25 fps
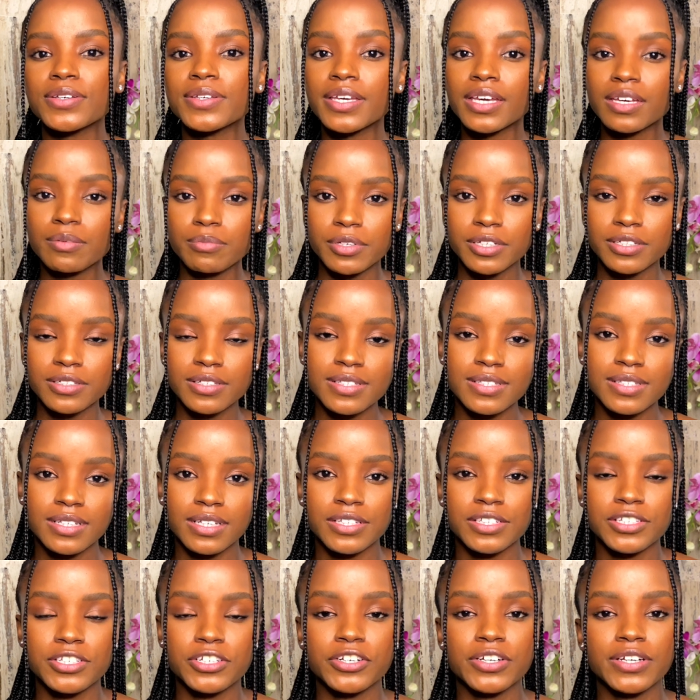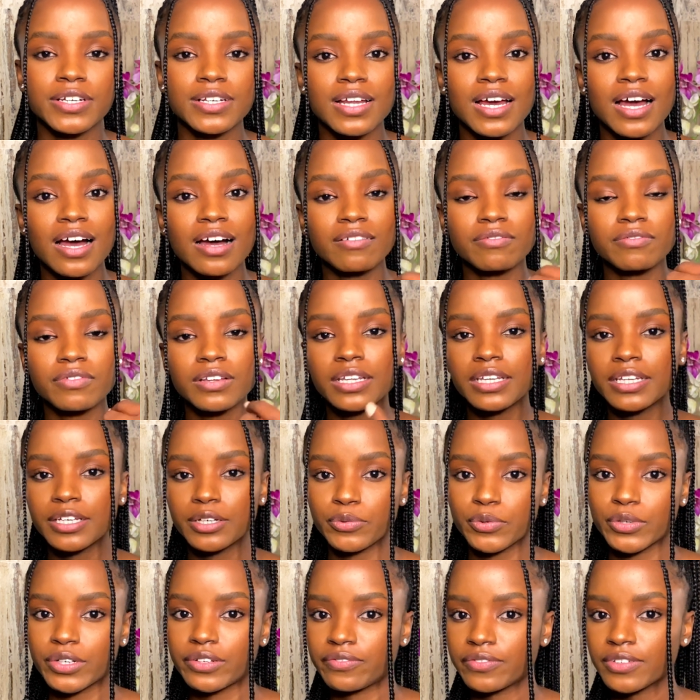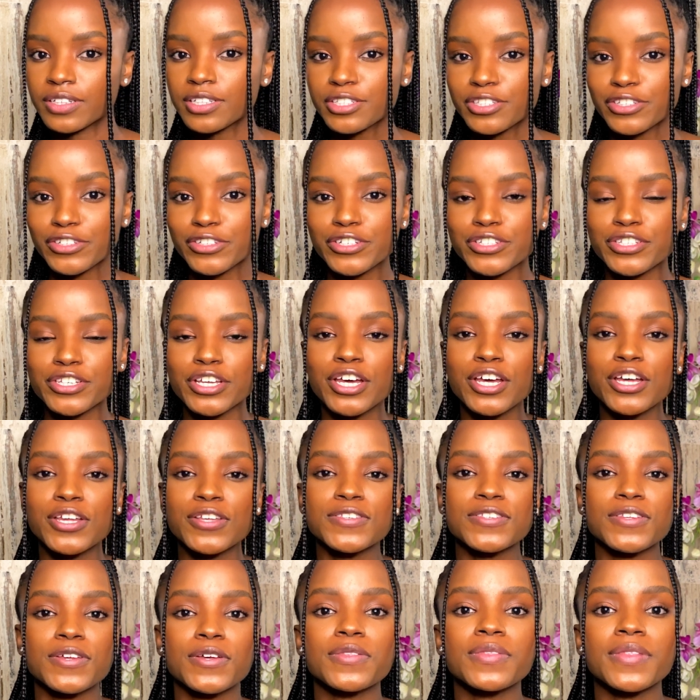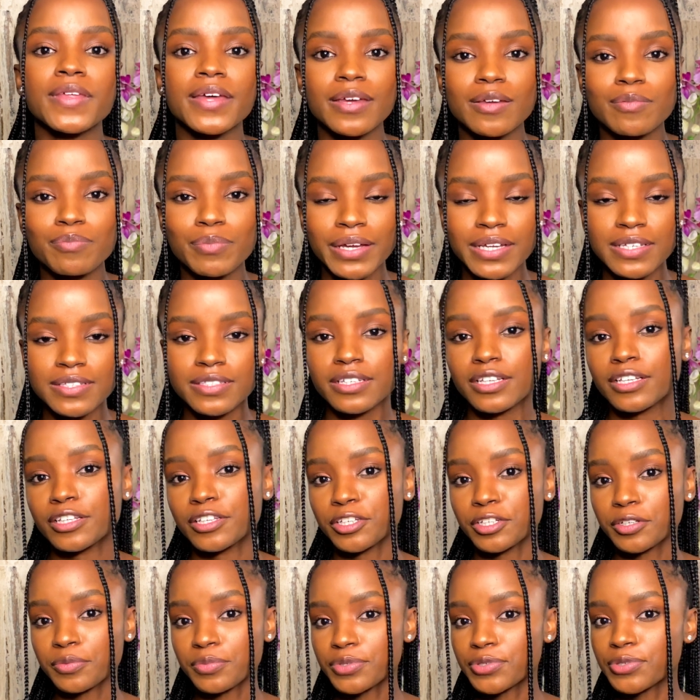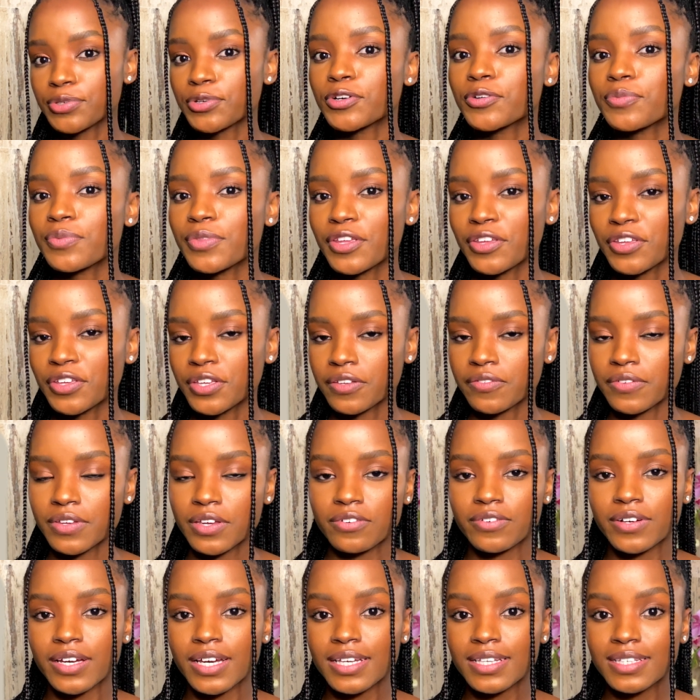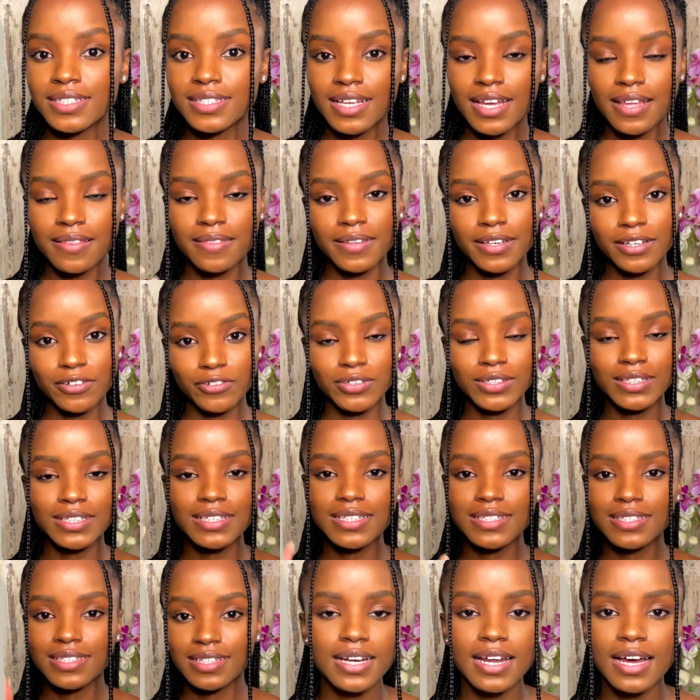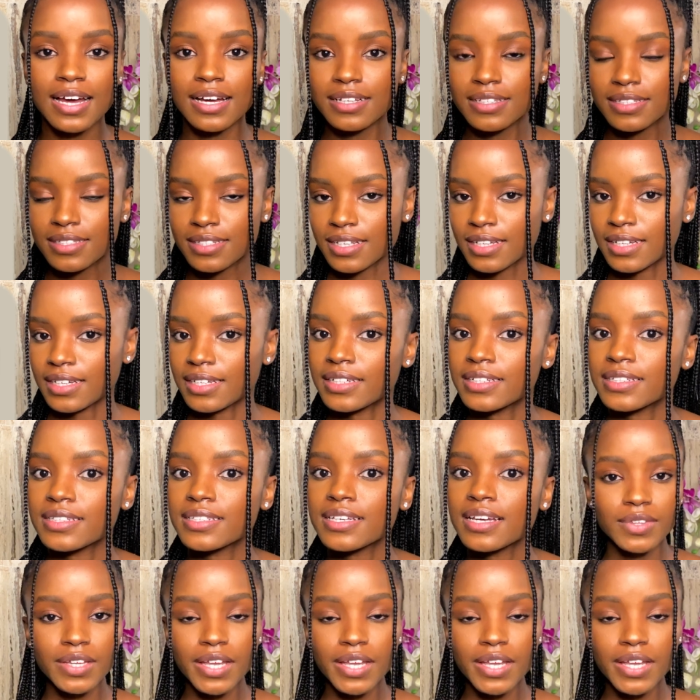chemical sunscreen have liquid filters, so they basically absorb the UV rays and then release it as heat.